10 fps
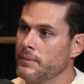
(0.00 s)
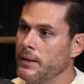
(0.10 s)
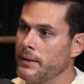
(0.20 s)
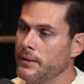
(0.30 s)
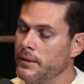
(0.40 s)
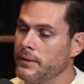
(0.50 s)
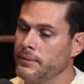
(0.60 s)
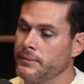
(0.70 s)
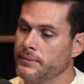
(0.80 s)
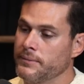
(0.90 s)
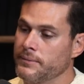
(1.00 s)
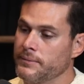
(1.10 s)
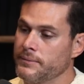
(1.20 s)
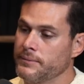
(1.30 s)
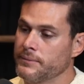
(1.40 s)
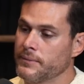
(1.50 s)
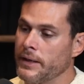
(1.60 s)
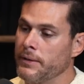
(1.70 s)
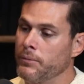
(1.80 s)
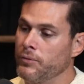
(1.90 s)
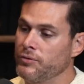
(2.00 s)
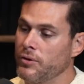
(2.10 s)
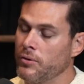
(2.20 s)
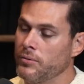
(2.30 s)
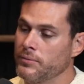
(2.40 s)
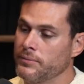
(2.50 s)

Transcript: Like, learn and move slow.